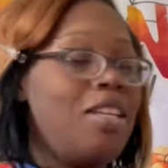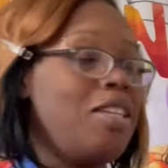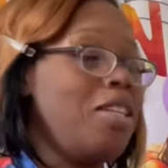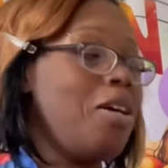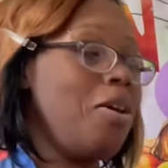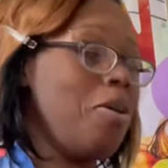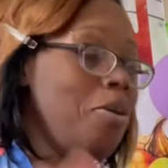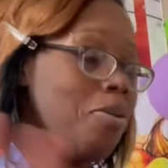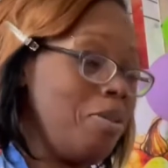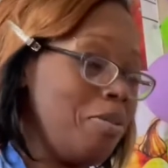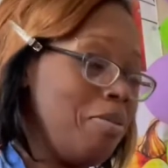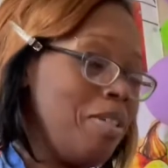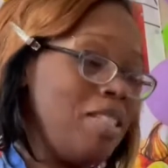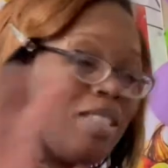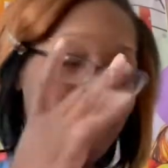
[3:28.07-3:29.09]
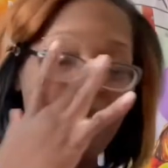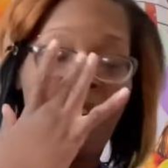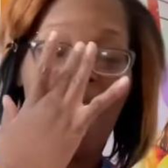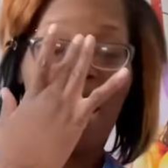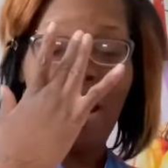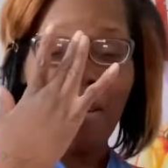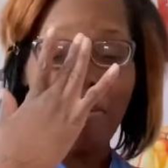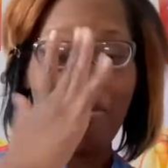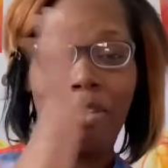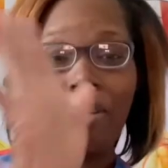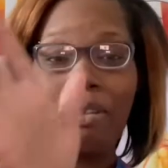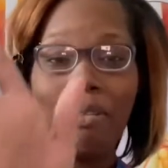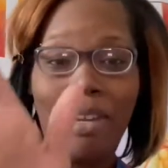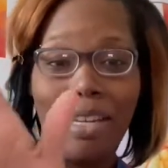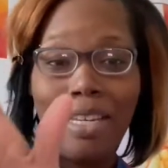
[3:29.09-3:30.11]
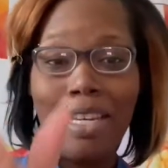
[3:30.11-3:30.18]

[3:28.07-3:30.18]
the only reason why I'm regretting